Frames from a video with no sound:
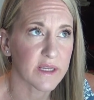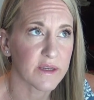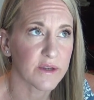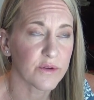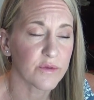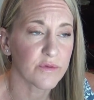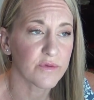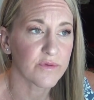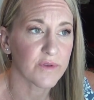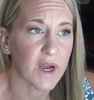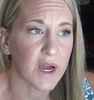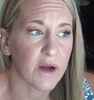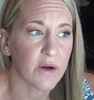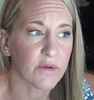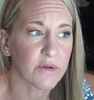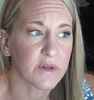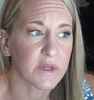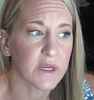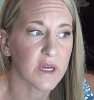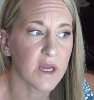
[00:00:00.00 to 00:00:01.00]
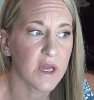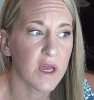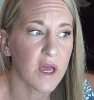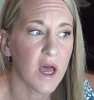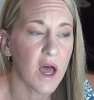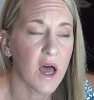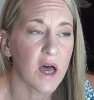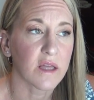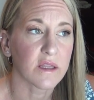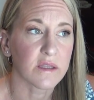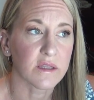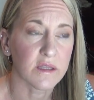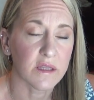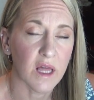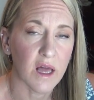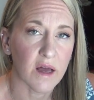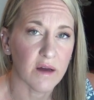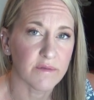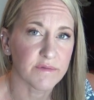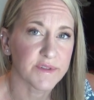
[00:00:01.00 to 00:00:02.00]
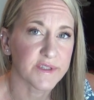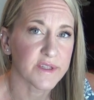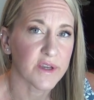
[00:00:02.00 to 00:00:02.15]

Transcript: newfound love.